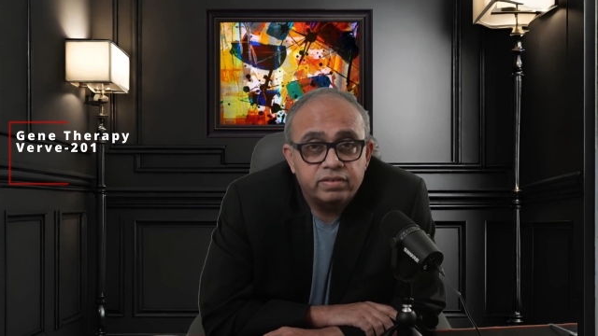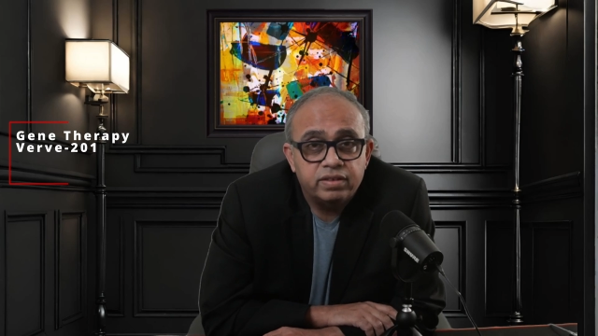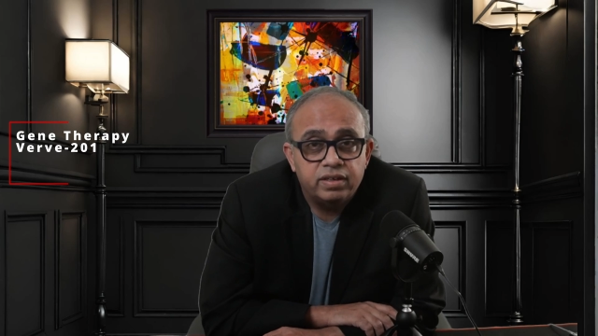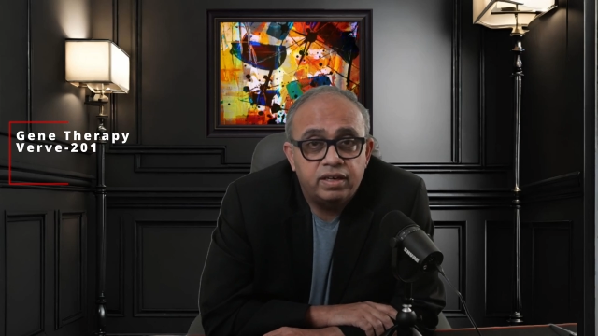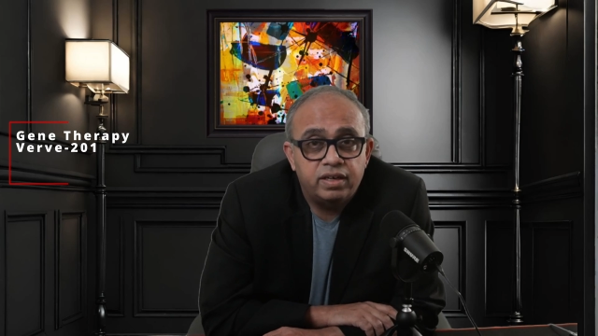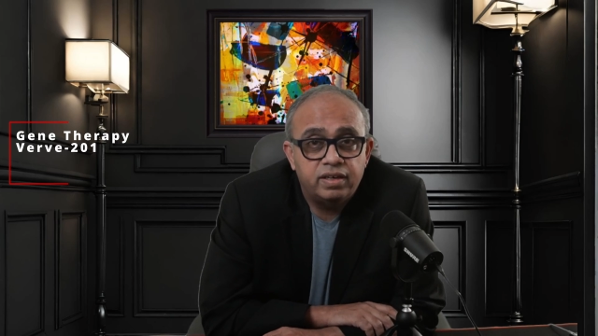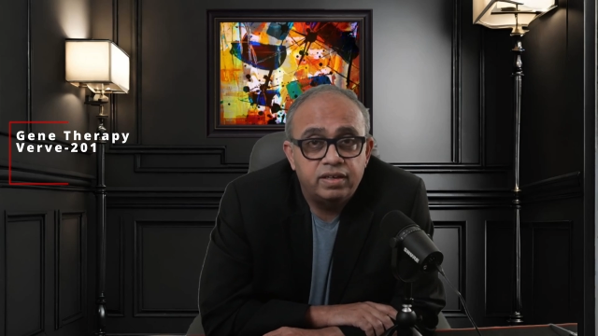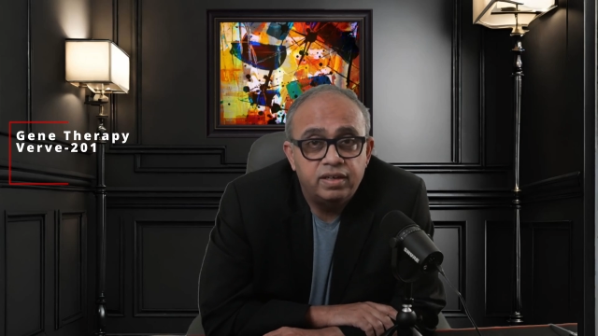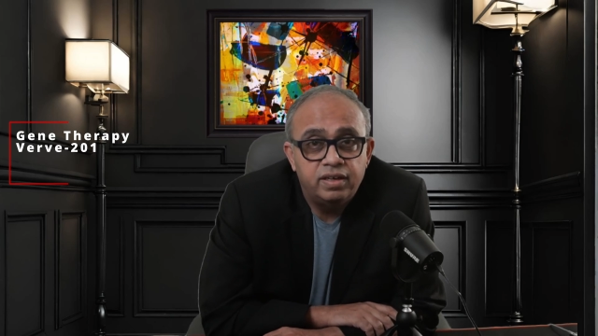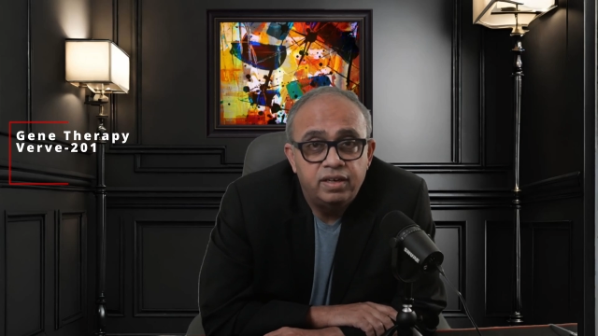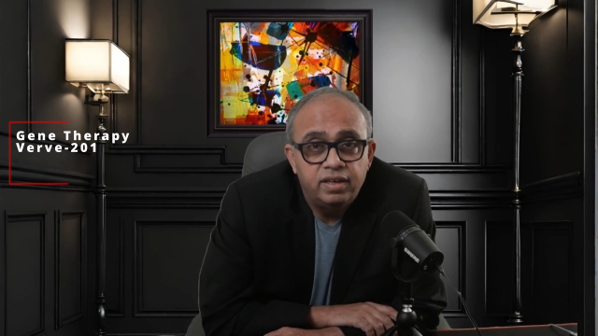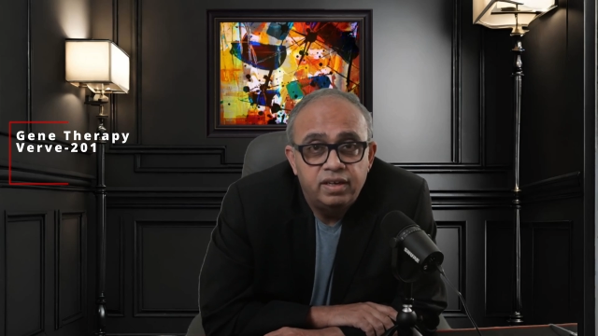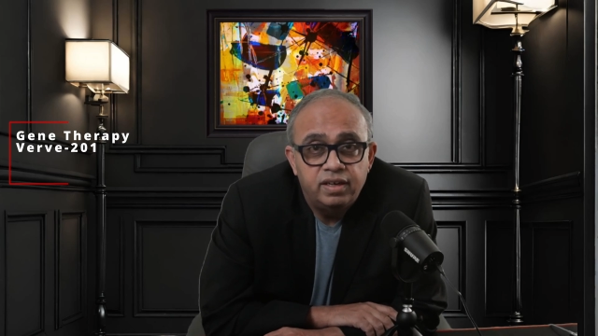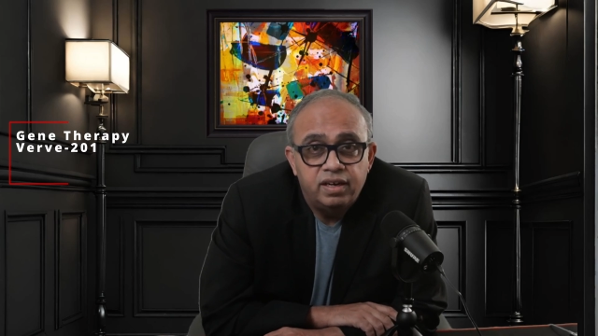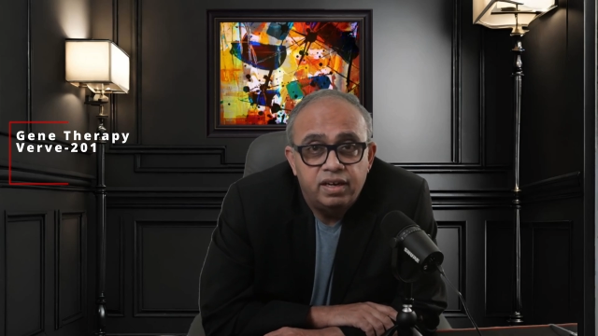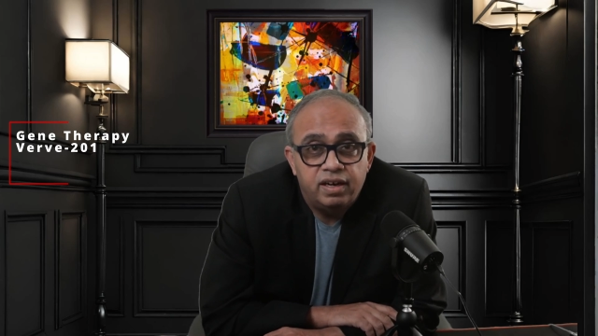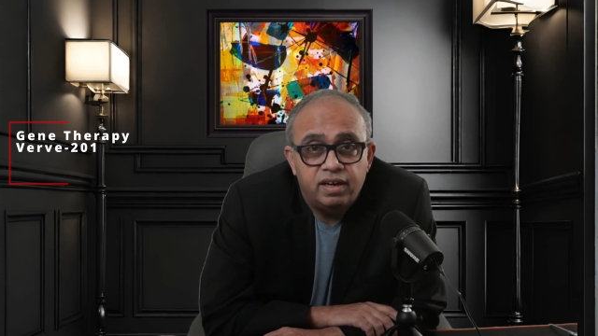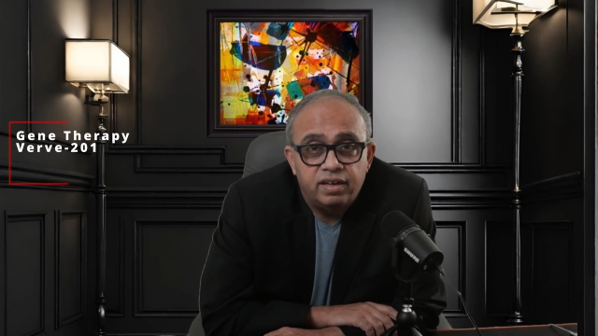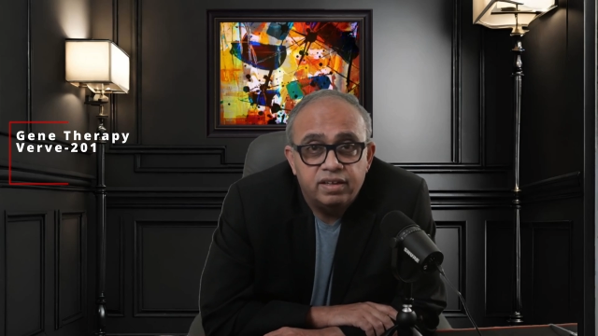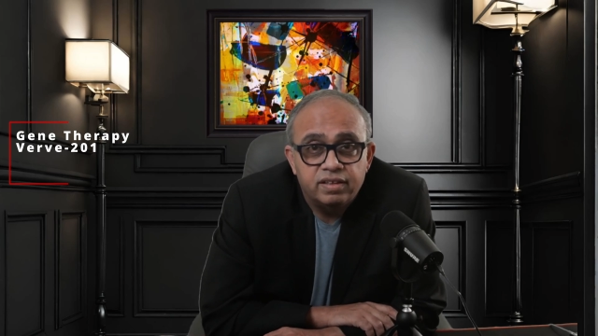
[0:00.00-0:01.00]
uh,
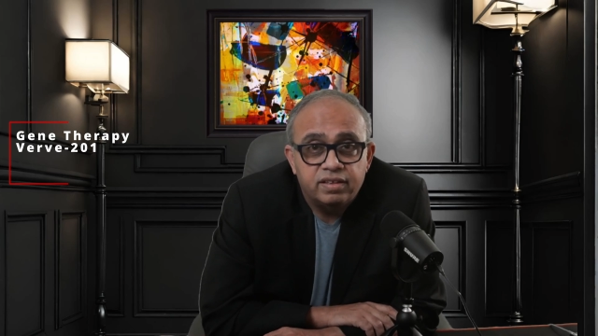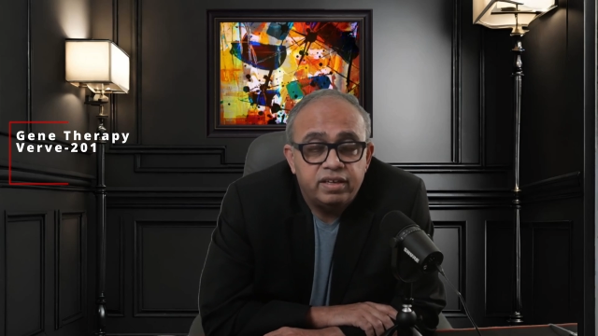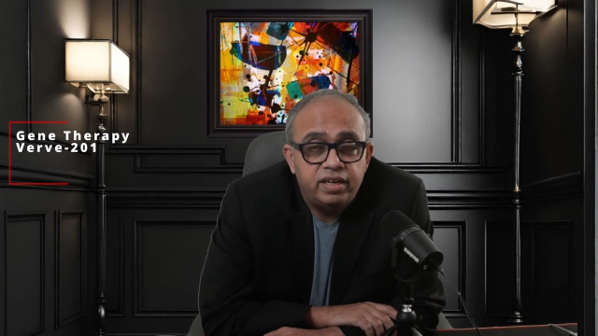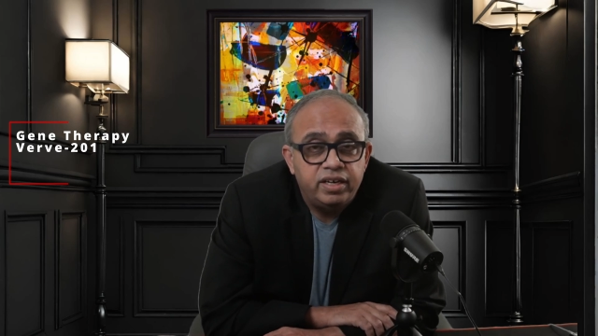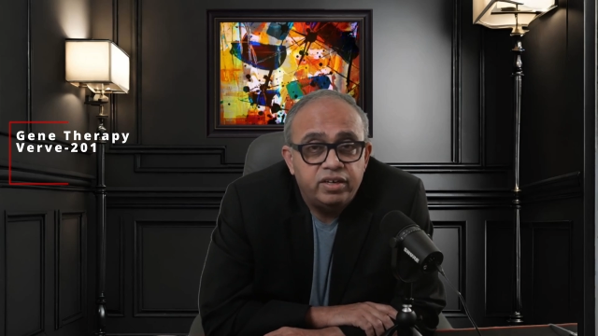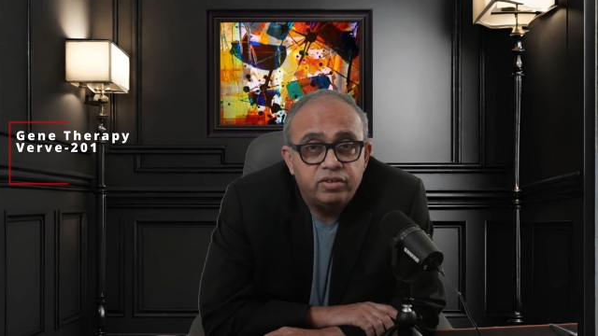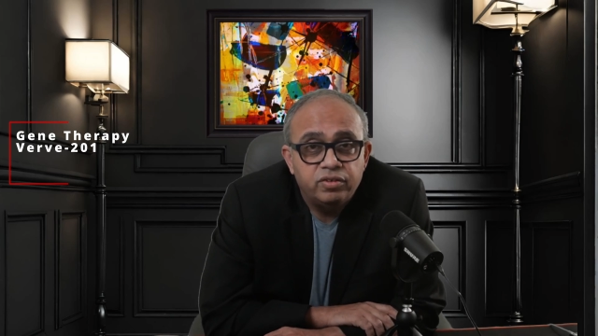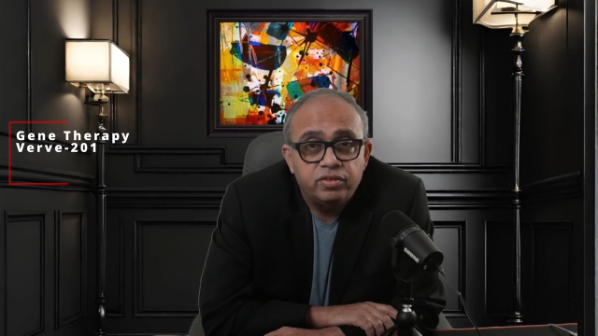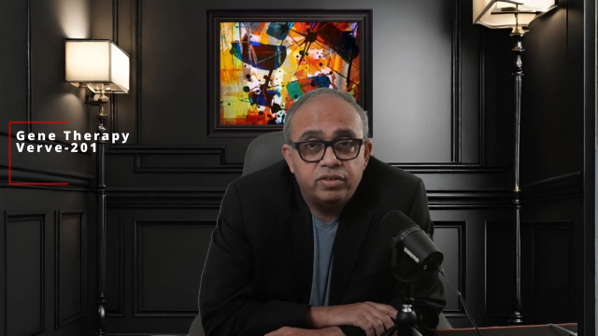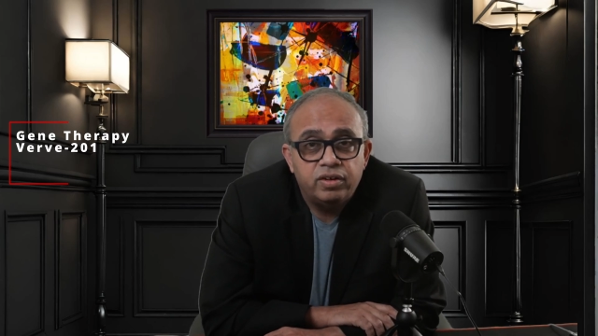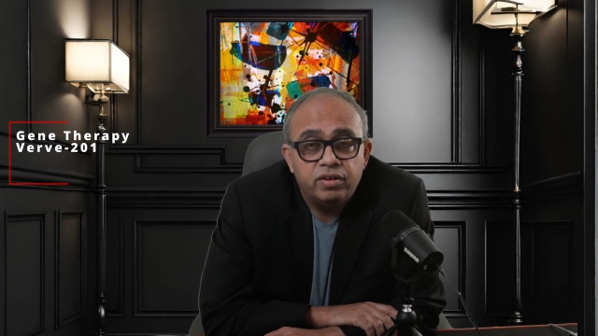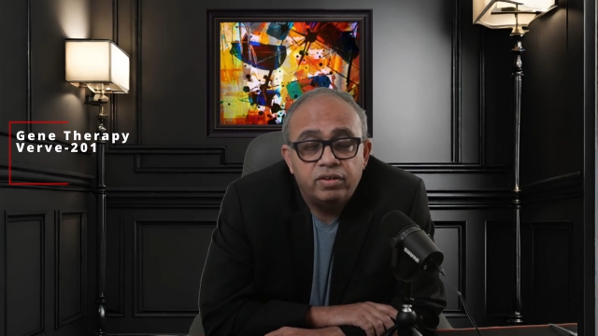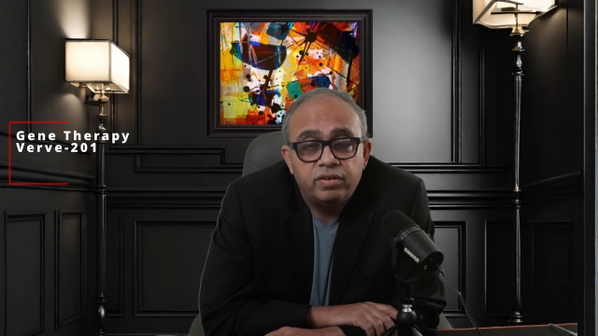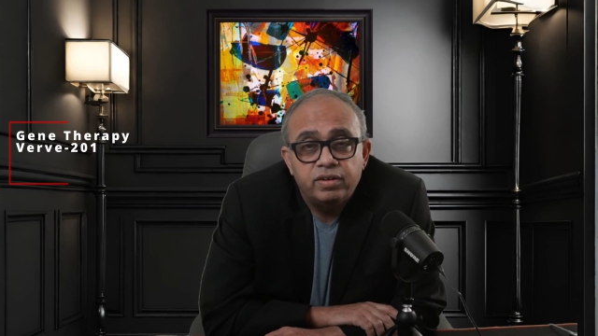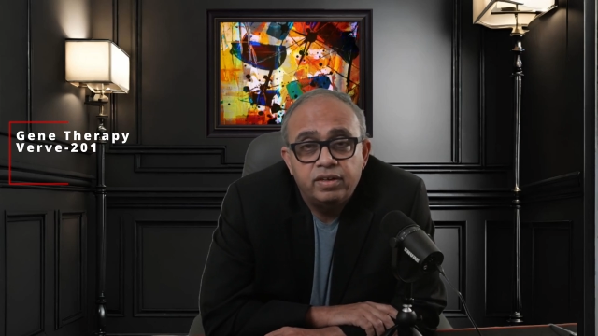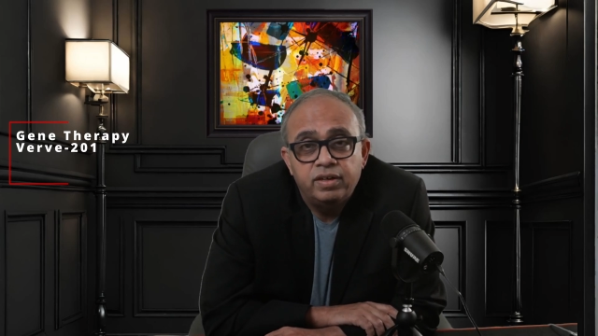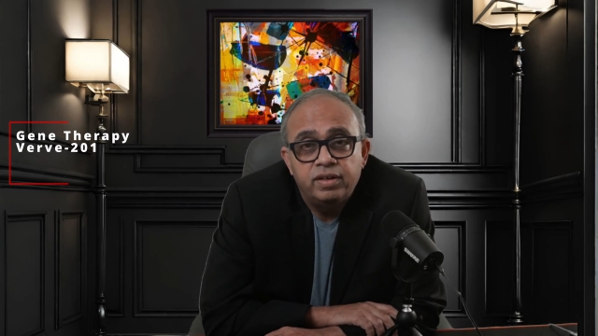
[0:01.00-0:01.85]
uh, 320.